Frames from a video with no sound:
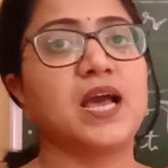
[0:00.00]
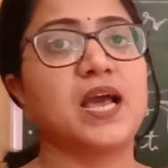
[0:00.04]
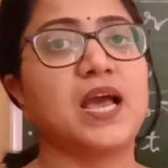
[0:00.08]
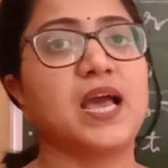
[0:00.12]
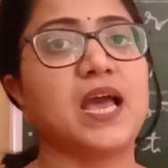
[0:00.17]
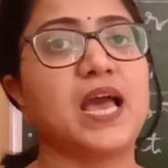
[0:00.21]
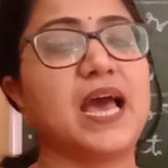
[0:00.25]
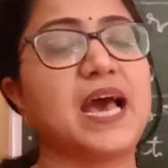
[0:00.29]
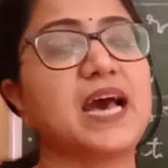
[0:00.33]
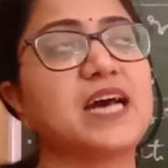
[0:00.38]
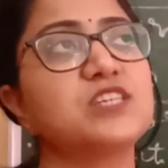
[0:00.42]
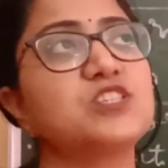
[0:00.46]

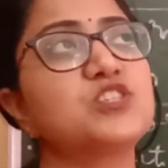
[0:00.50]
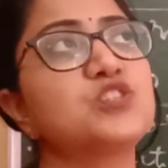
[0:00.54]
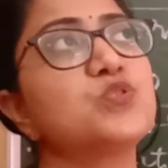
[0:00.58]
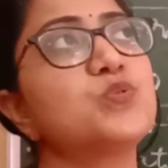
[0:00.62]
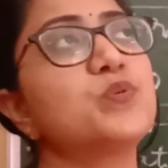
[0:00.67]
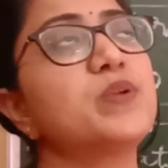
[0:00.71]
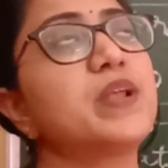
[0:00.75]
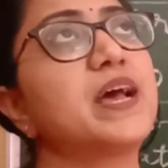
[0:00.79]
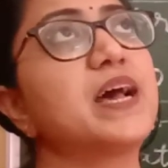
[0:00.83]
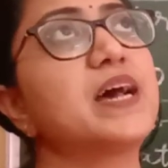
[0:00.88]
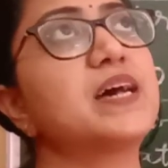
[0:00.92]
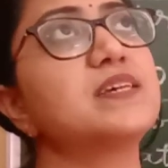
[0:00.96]
As soon
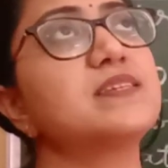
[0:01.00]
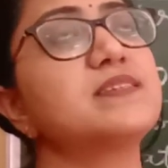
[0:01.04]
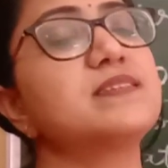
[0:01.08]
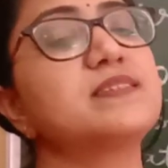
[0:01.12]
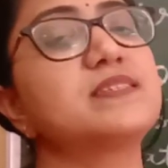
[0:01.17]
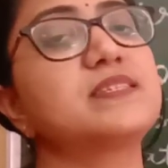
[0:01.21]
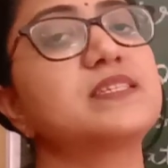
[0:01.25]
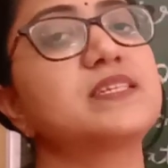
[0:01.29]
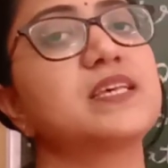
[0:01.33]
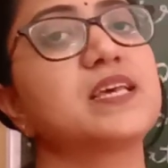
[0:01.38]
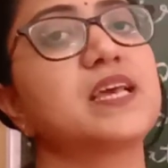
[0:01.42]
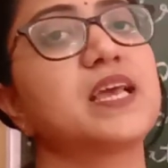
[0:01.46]
as
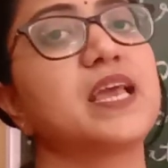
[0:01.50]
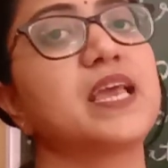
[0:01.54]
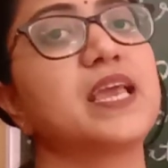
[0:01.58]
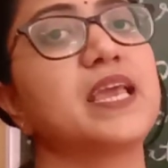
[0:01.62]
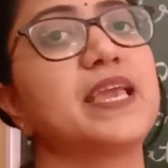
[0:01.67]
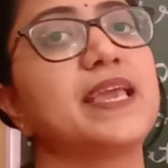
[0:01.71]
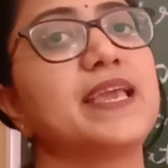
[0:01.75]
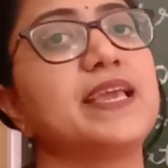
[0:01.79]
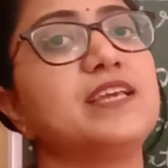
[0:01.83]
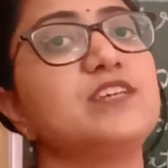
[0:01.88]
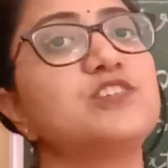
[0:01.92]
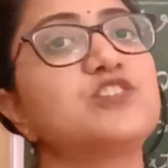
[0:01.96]

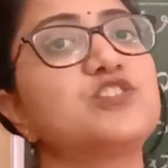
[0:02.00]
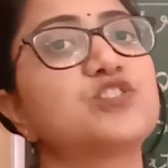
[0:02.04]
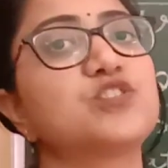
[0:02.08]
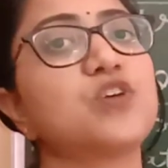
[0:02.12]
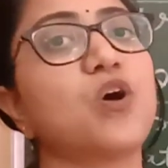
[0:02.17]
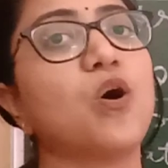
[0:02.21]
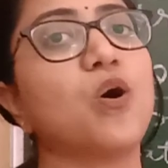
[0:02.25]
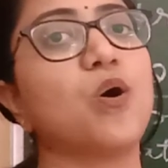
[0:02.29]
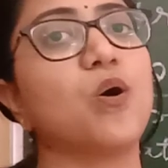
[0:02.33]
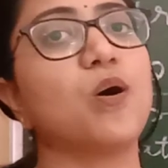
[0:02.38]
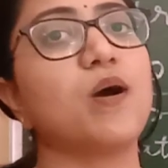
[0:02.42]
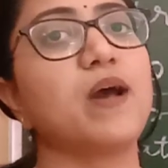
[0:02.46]
he
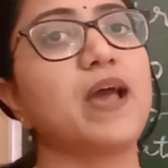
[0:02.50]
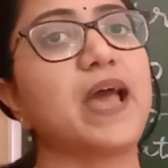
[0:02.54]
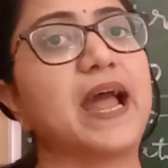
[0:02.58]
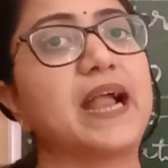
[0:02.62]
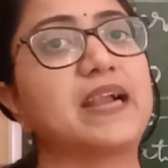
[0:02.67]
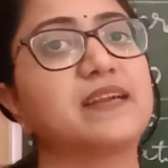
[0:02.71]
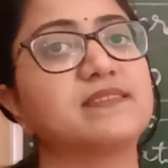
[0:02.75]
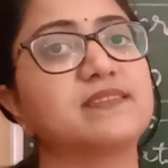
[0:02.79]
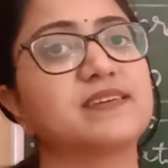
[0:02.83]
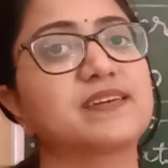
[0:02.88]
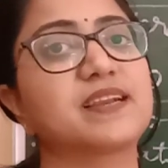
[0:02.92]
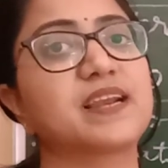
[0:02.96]
saw
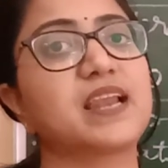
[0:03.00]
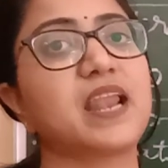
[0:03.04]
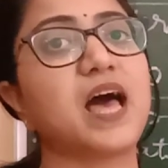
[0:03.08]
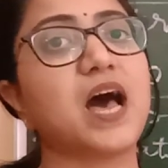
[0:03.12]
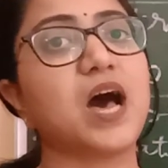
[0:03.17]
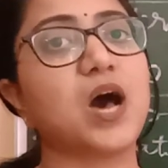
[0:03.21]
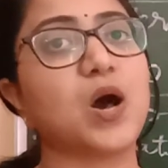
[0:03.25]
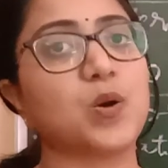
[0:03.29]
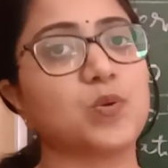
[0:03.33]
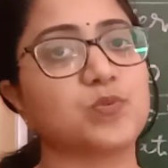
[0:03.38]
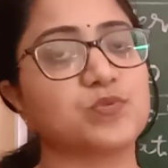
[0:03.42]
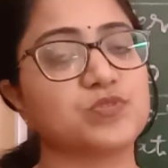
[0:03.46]
at the
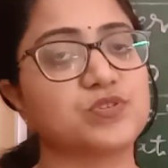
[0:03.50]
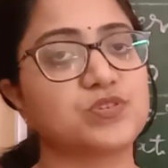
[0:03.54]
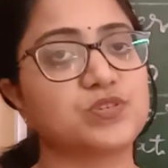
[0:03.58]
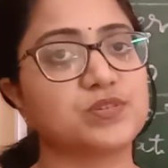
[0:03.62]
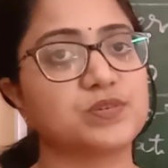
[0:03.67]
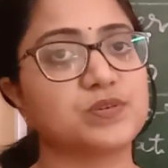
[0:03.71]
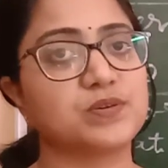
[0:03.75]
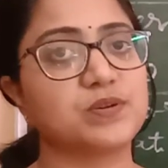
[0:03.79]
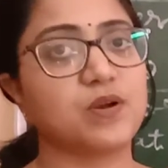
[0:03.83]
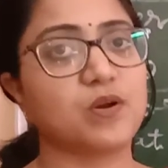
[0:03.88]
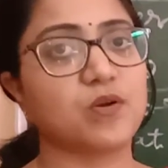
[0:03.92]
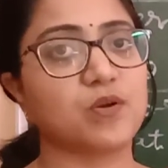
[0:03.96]
cloud,
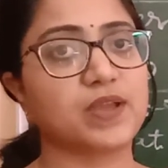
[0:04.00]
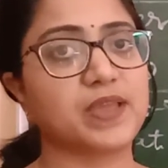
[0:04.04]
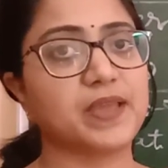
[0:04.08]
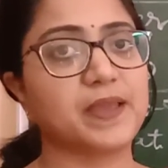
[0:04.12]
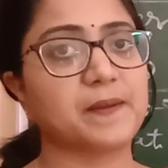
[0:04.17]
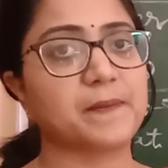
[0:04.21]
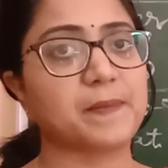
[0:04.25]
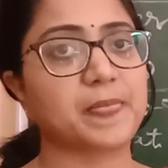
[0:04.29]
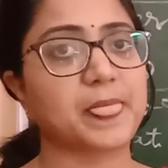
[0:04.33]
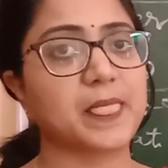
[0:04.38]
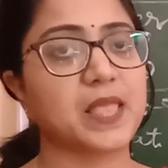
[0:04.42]
okay,